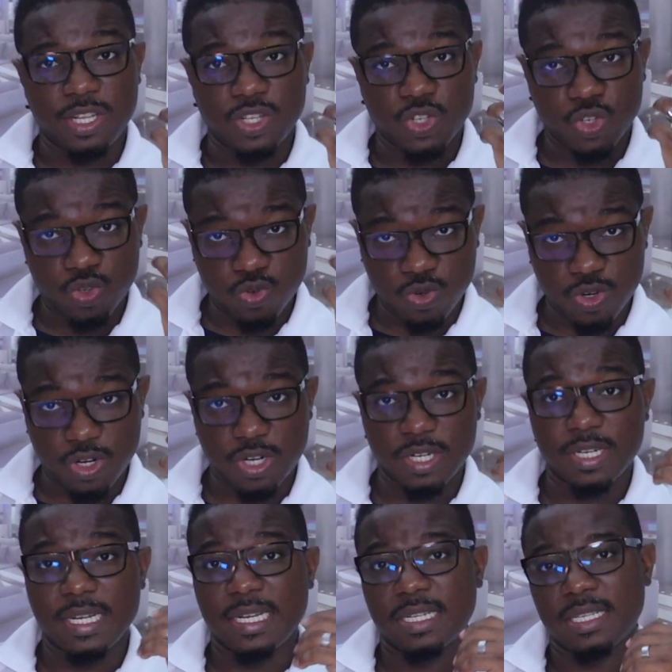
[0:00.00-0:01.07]
ensure
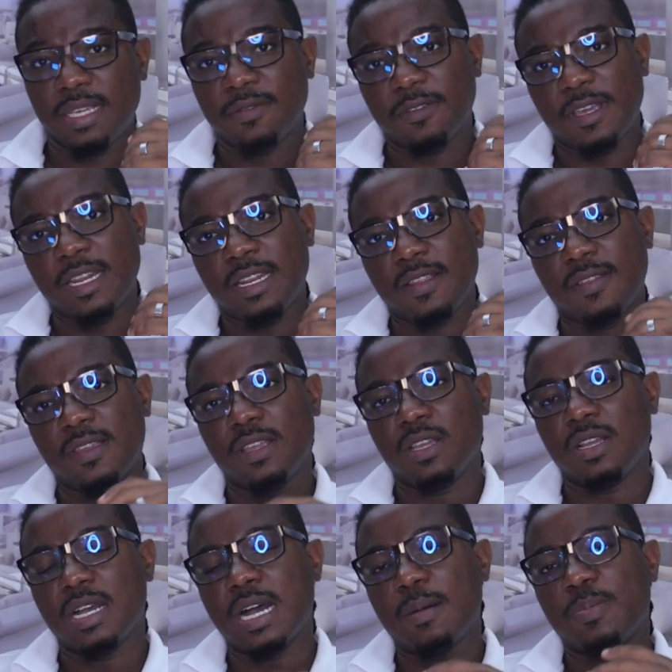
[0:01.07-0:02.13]
that if
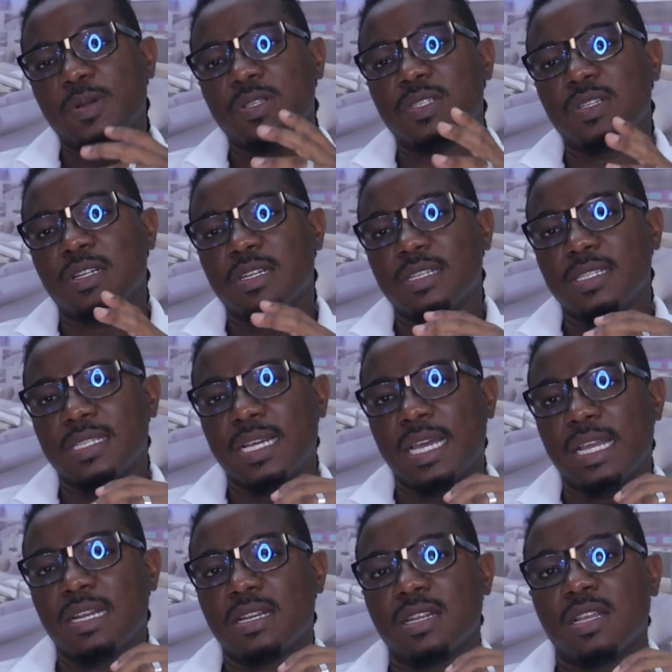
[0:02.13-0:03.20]
anything happens on the
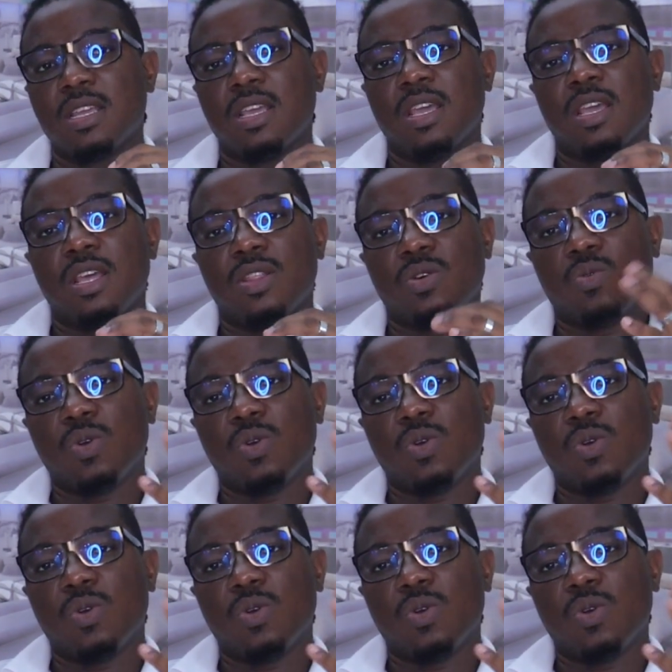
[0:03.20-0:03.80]
site, the